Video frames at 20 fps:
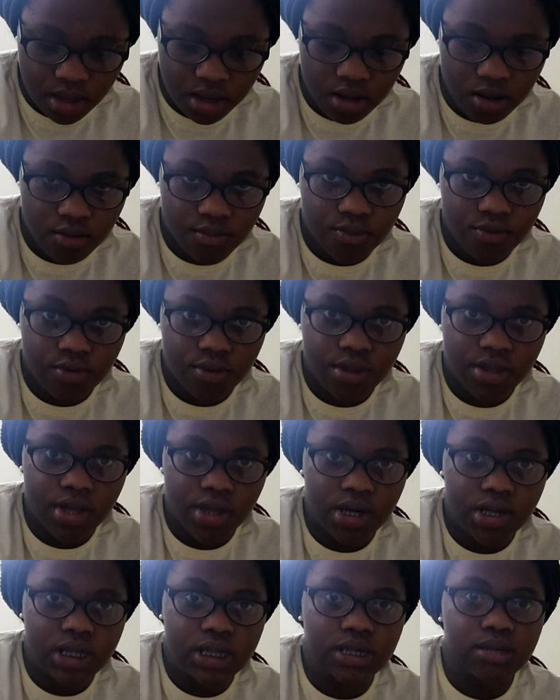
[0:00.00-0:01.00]
I'll put
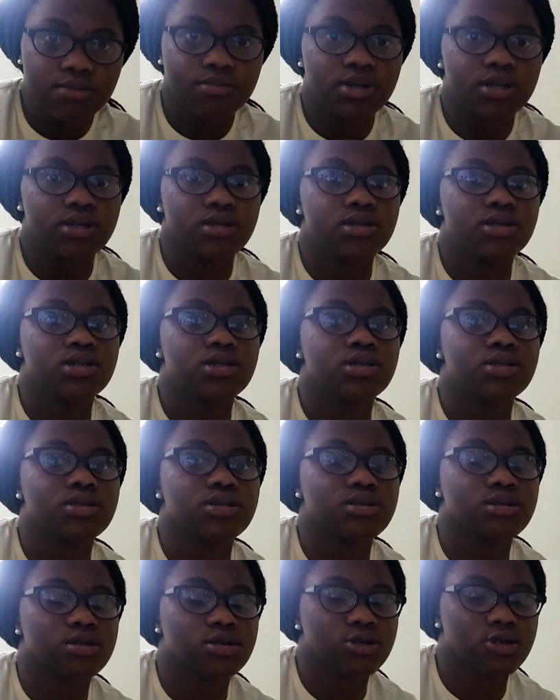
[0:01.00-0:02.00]
13 minutes,
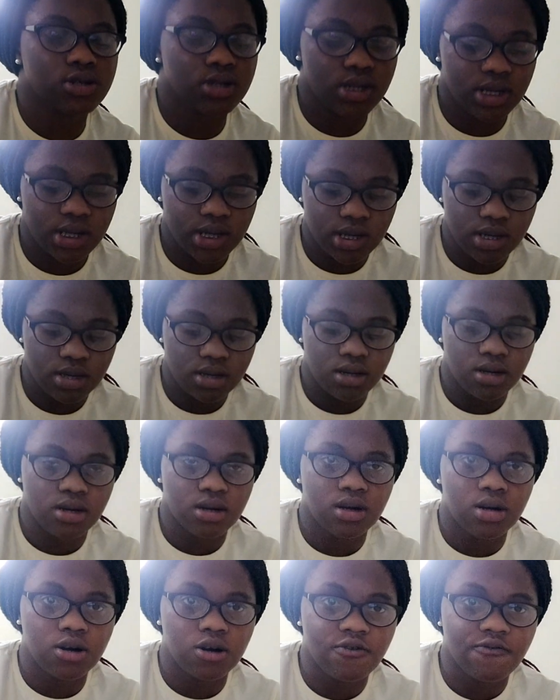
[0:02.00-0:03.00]
just like a
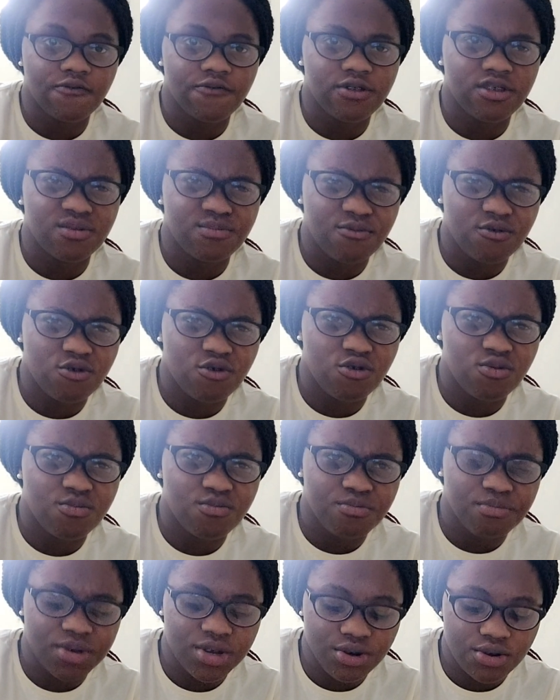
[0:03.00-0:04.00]
comfortable
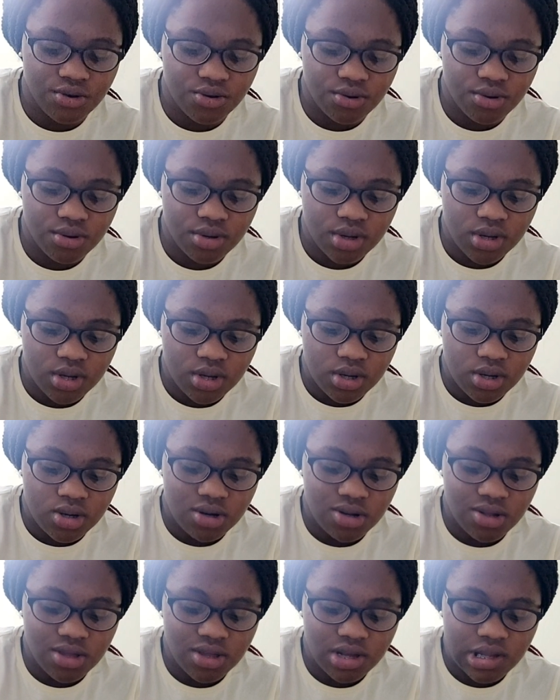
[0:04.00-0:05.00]
middle,
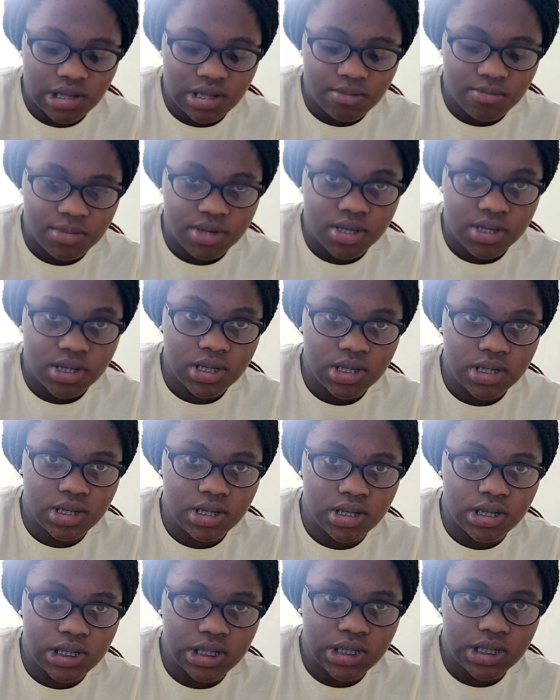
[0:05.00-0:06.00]
or 30 minutes
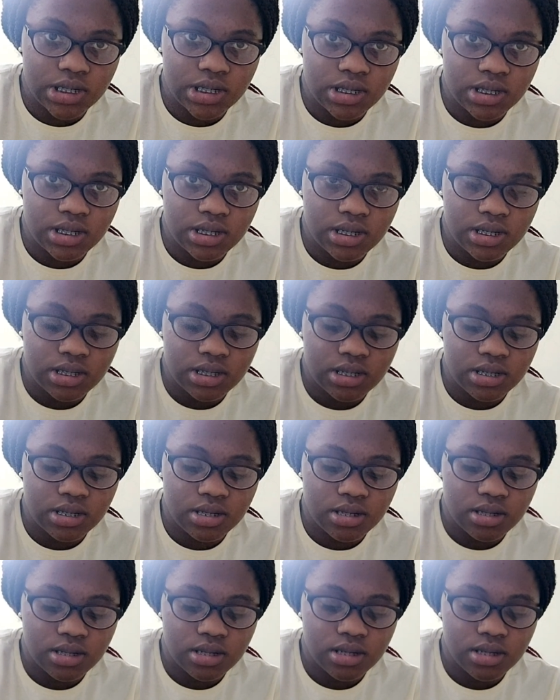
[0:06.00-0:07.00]
30
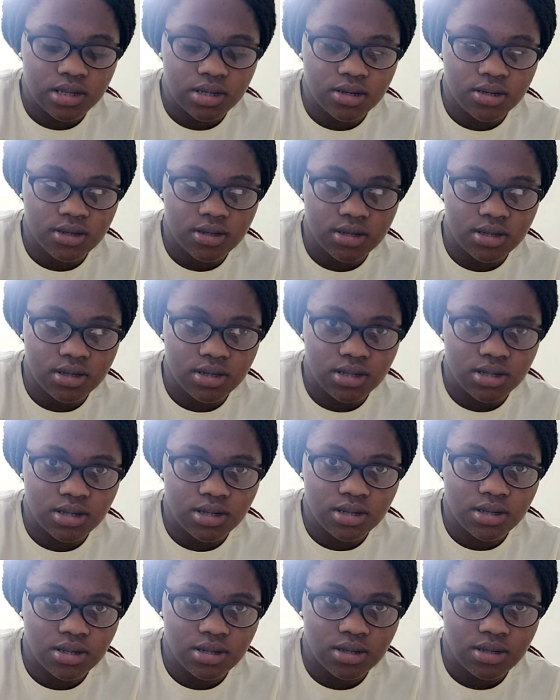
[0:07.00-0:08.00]
seconds.
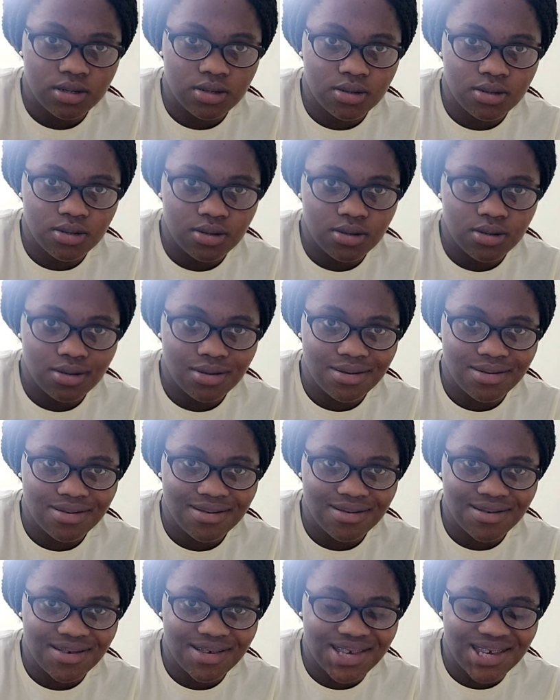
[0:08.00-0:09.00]

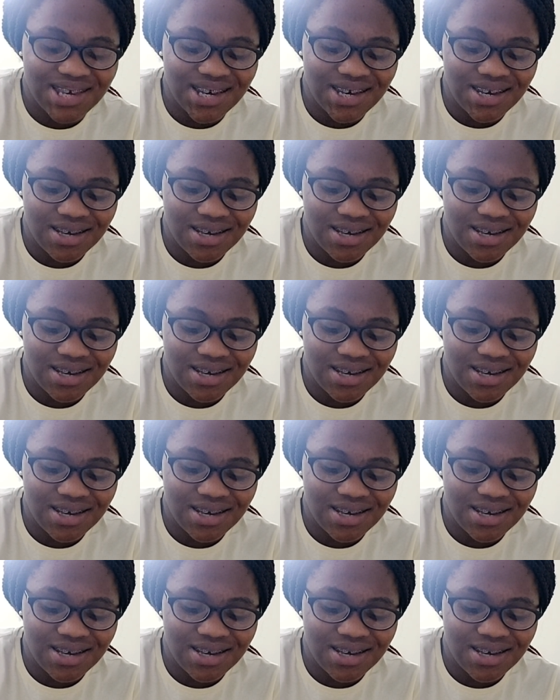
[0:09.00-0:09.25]
Yeah.